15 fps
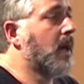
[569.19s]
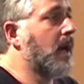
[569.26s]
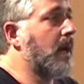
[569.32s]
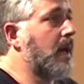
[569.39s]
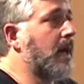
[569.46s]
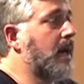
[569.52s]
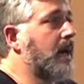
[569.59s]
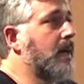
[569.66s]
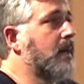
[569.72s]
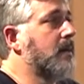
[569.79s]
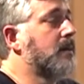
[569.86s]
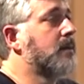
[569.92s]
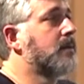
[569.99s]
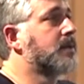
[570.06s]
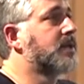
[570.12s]
Uh,
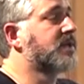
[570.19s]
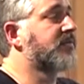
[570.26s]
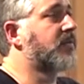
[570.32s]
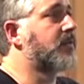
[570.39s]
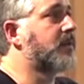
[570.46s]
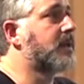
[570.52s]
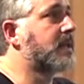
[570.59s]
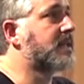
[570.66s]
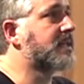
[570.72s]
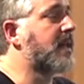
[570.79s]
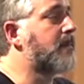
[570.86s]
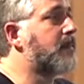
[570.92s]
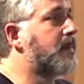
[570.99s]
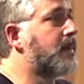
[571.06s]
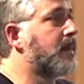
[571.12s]
just for an
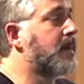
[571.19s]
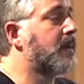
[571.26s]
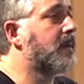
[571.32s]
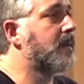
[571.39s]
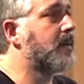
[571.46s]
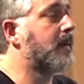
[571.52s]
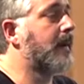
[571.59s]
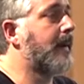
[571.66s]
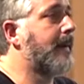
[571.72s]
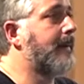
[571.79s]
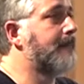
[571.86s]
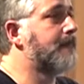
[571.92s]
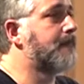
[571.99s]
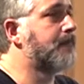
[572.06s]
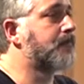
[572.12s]
example,
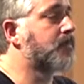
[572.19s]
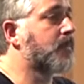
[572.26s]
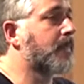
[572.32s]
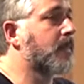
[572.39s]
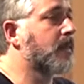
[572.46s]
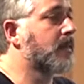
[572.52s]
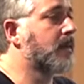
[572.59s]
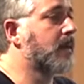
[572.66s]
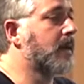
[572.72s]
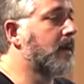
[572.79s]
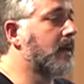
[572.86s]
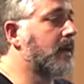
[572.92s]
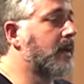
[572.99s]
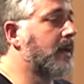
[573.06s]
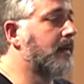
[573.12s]
um,
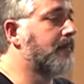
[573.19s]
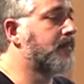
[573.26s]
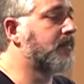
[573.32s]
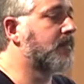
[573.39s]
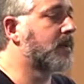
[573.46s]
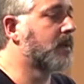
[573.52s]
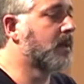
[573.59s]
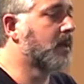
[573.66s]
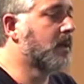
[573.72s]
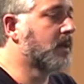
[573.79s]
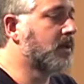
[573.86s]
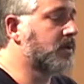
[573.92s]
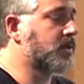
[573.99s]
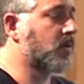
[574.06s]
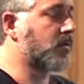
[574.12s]
um,
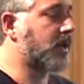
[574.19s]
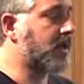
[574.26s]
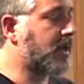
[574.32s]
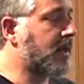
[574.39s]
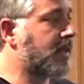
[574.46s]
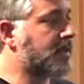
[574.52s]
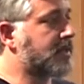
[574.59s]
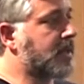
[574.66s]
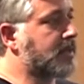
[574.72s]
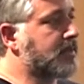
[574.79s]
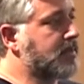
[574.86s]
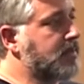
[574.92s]
so the idea is that